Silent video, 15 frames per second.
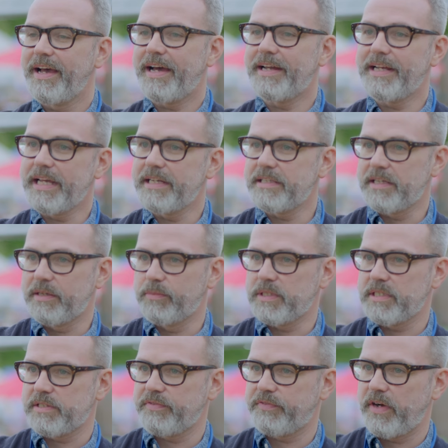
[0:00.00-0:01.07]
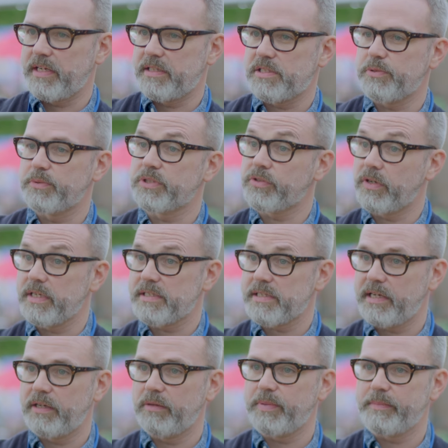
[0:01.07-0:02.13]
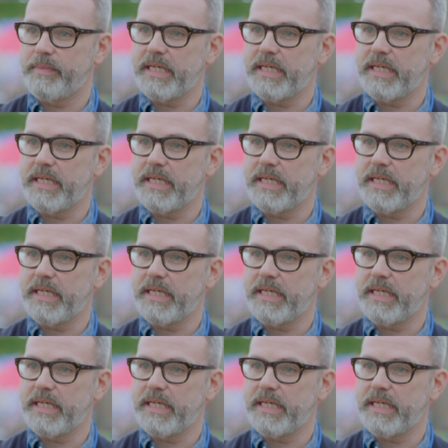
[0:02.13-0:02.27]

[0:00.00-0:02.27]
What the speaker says: And he ended up with his friends who were trying to help him.